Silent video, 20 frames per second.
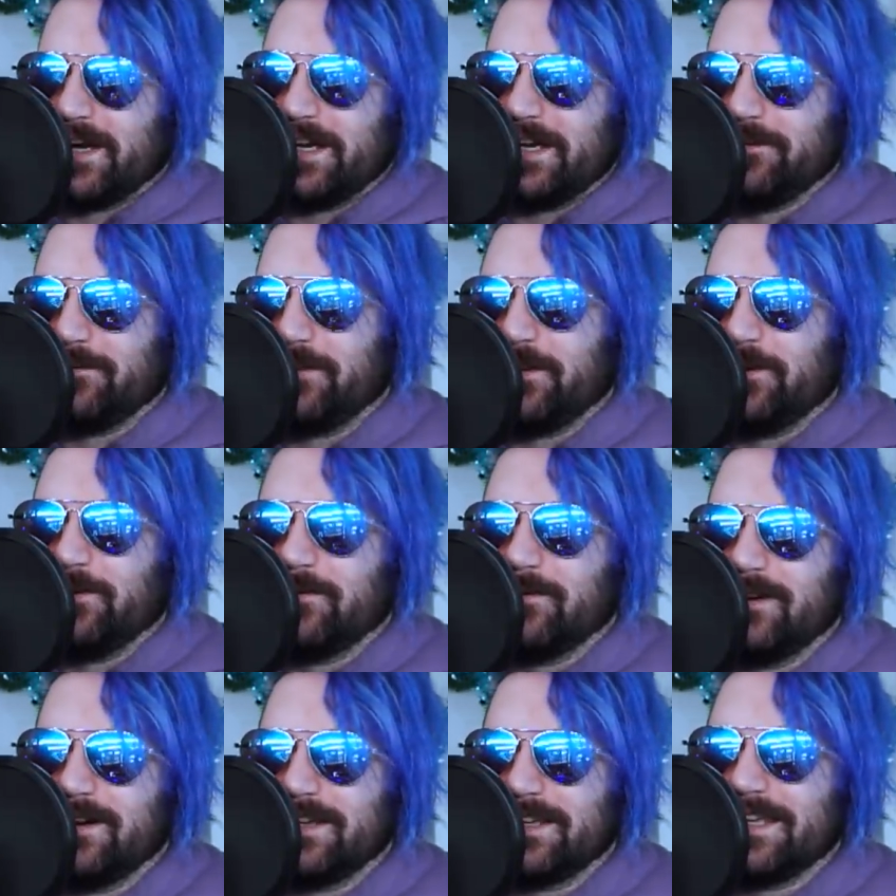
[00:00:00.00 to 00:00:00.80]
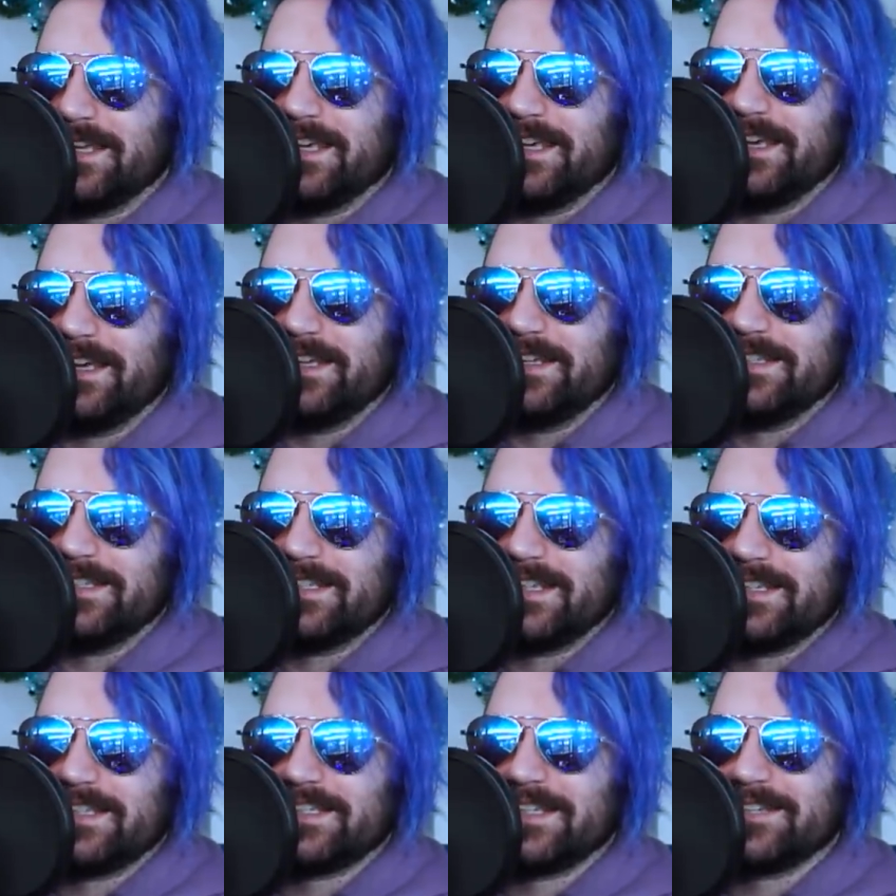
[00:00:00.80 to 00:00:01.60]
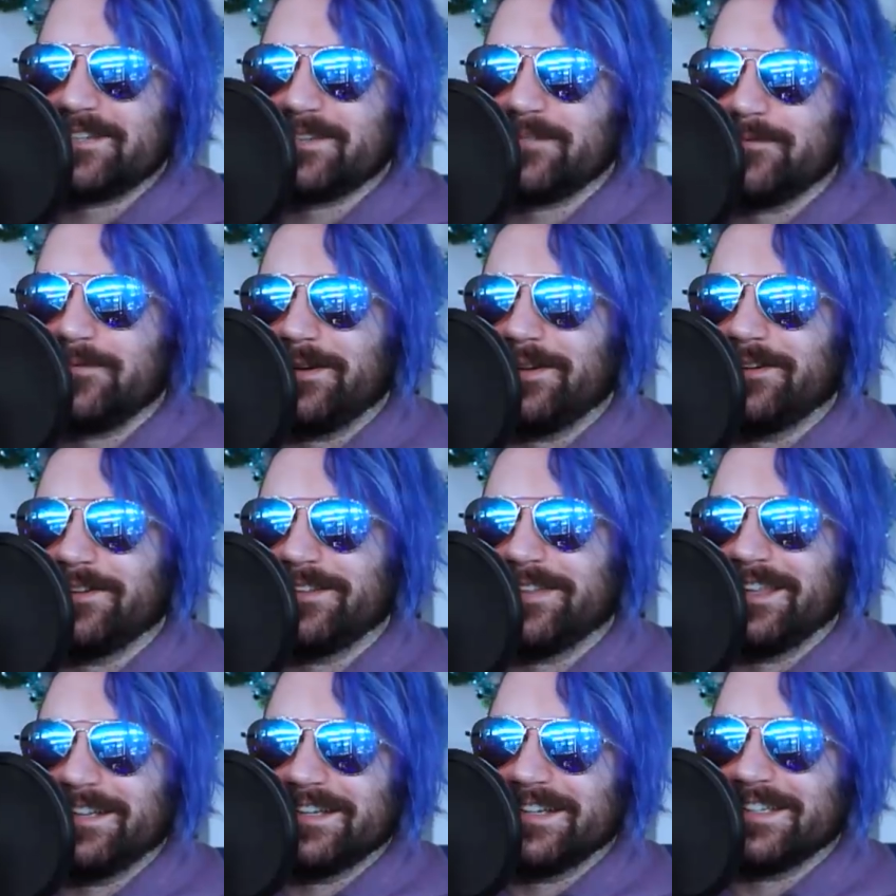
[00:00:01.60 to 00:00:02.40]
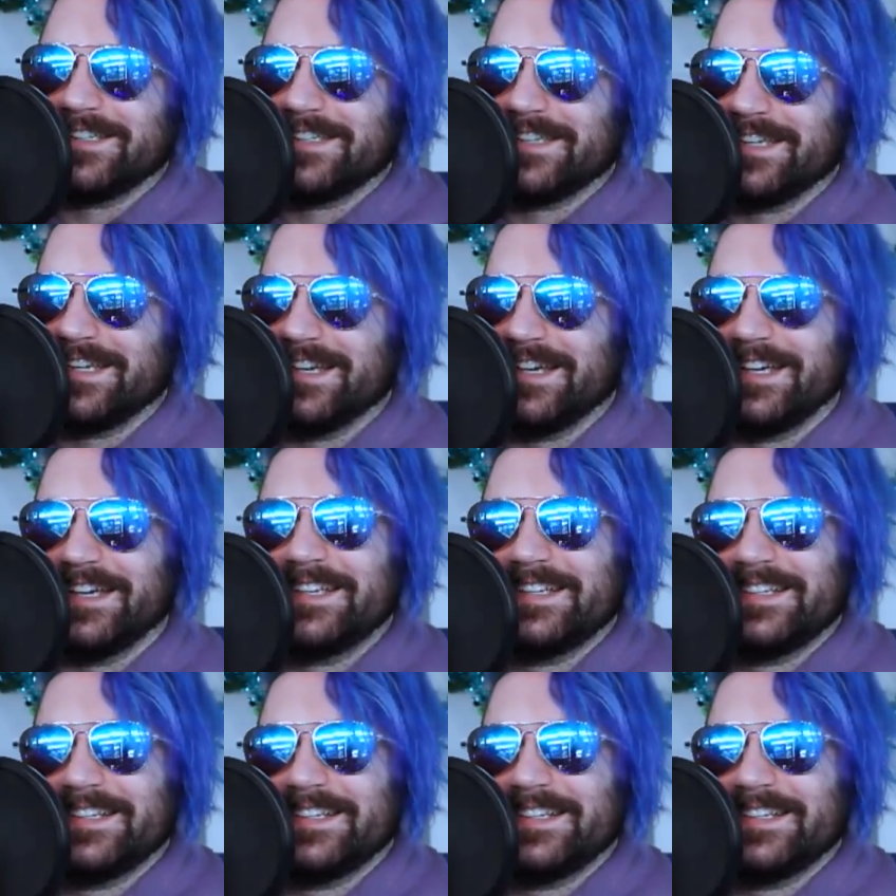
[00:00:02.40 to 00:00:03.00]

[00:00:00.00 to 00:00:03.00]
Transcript: if you don't want kids. That's such a weird thing to say.